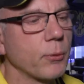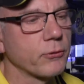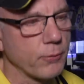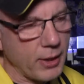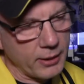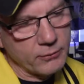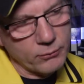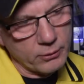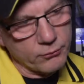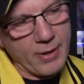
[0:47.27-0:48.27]
We're trying
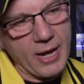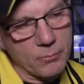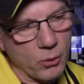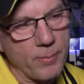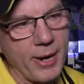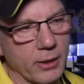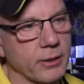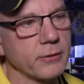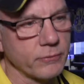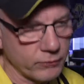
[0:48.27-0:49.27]
to attract more
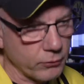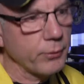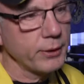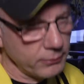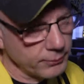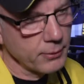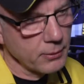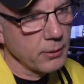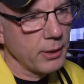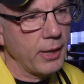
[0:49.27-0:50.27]
Americans to it.
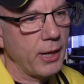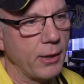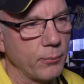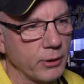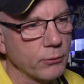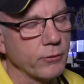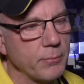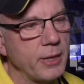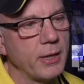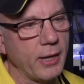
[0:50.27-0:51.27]
Uh, we usually
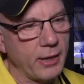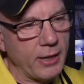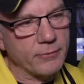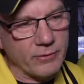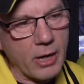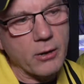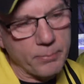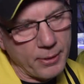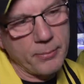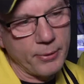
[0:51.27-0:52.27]
meet at a soccer
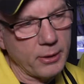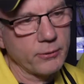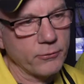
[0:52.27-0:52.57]
pub here in